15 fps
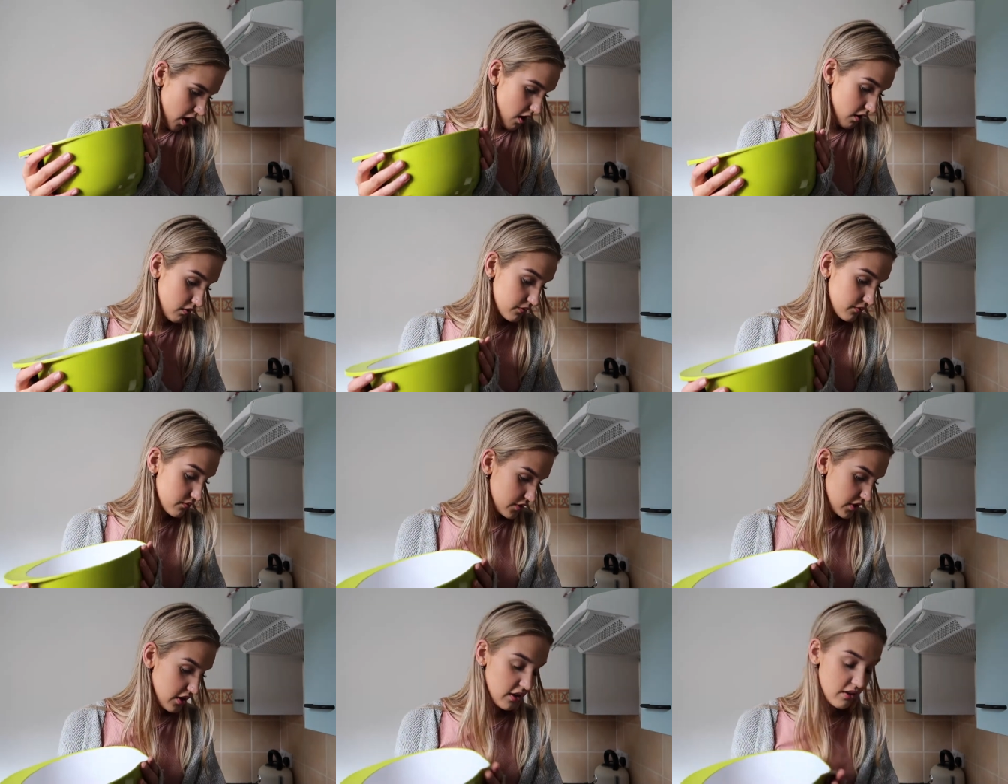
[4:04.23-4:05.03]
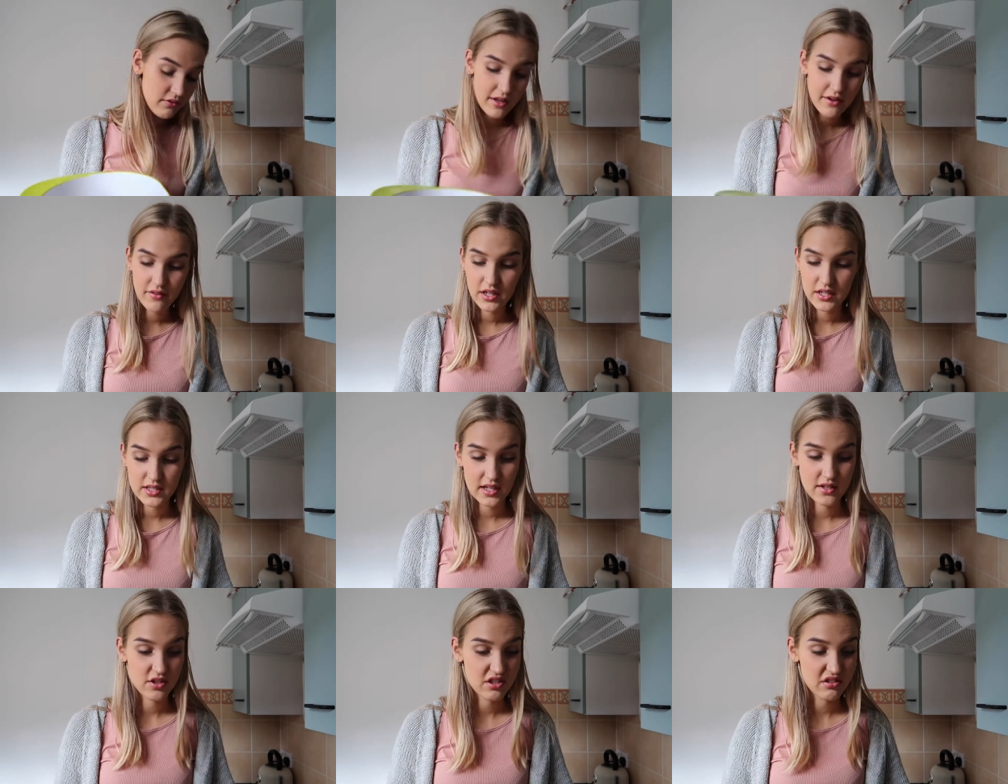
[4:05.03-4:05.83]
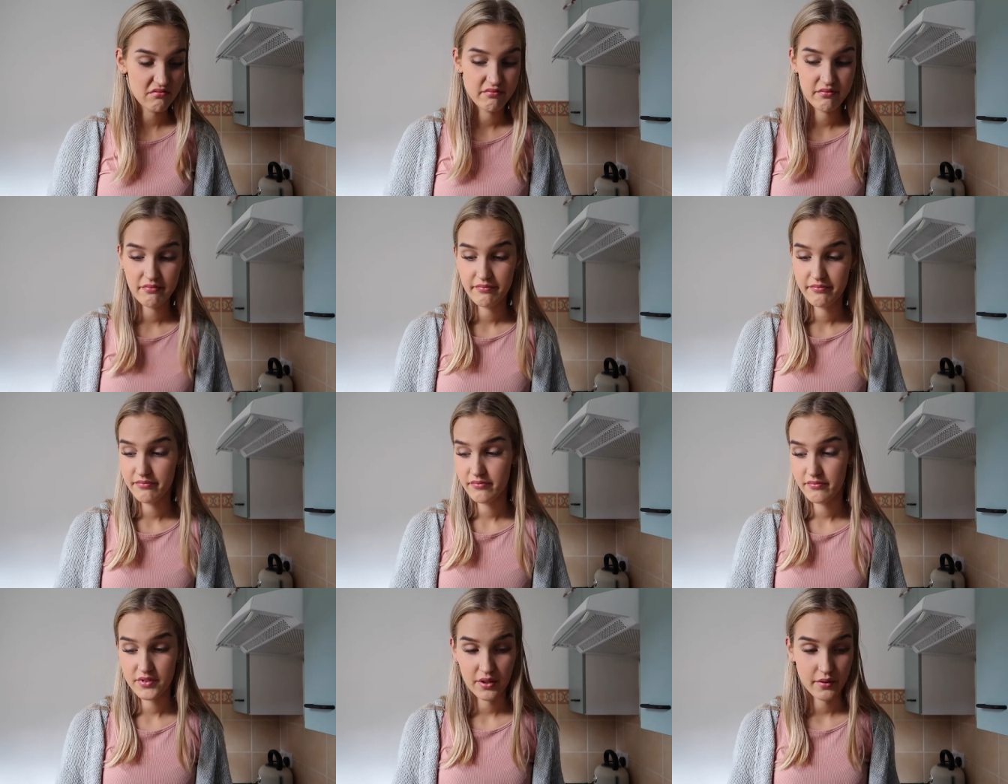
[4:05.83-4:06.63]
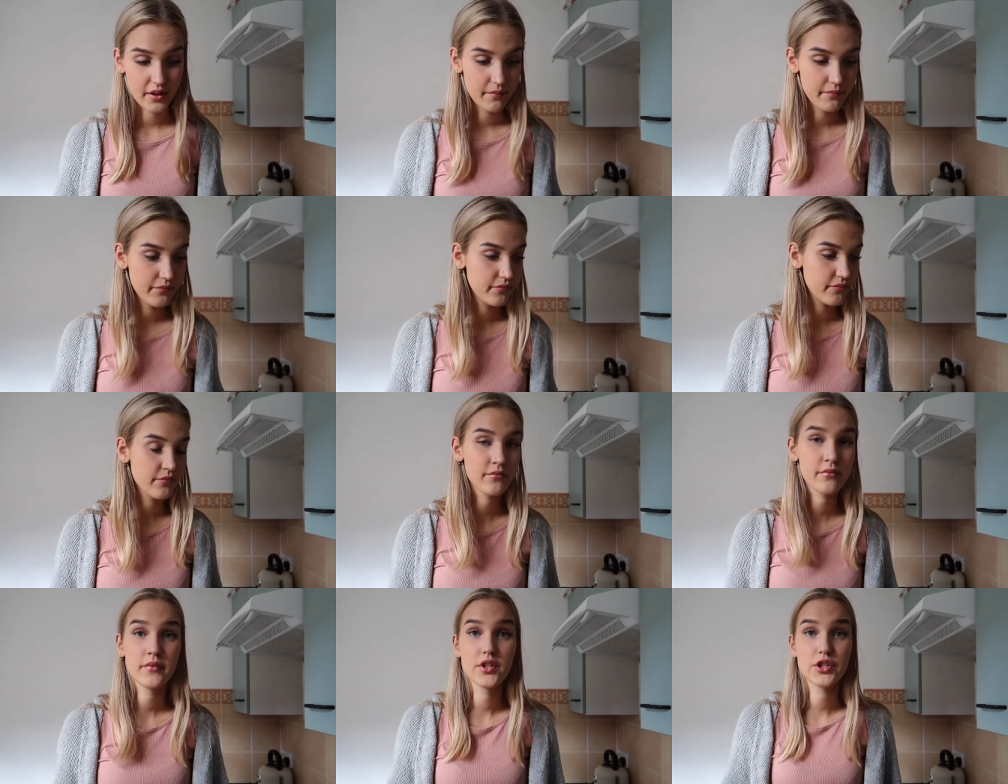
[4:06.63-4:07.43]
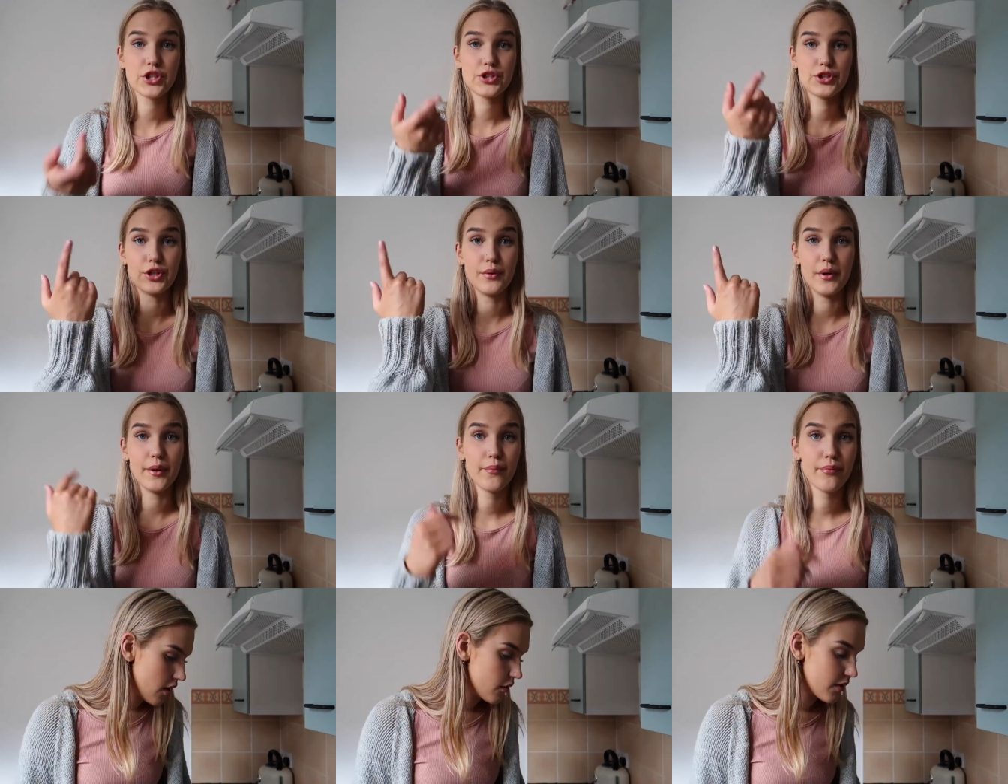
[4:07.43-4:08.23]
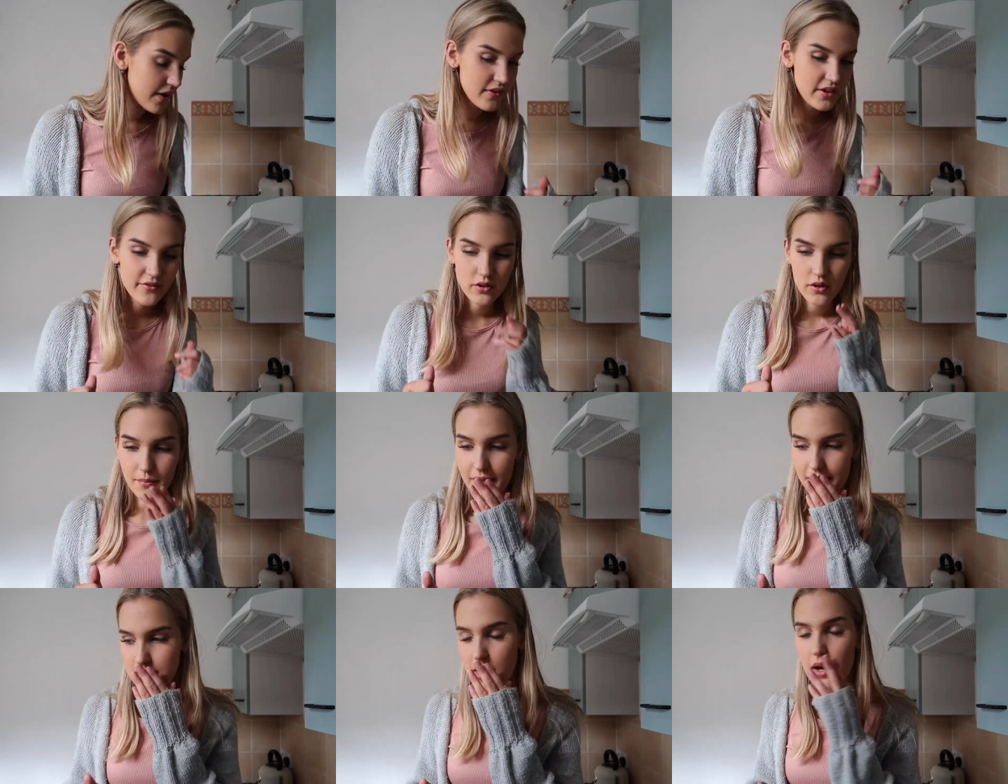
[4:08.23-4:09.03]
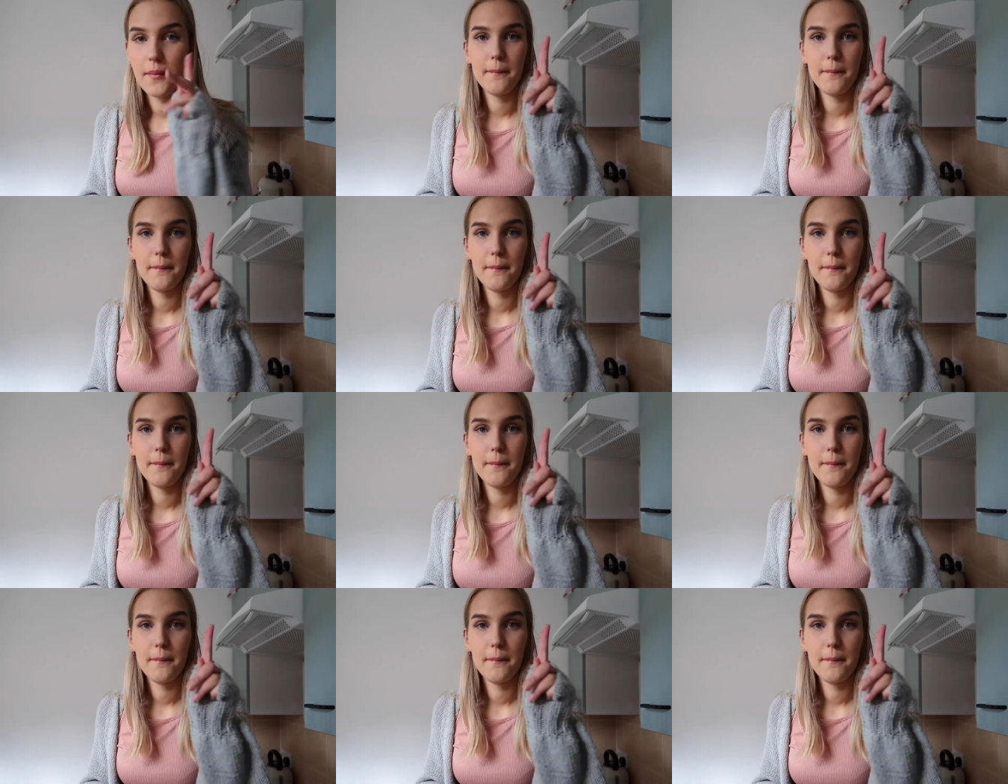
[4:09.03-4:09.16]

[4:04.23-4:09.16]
Oh, so they really said just do it. Just do it. Oh, I haven't even got a mixer.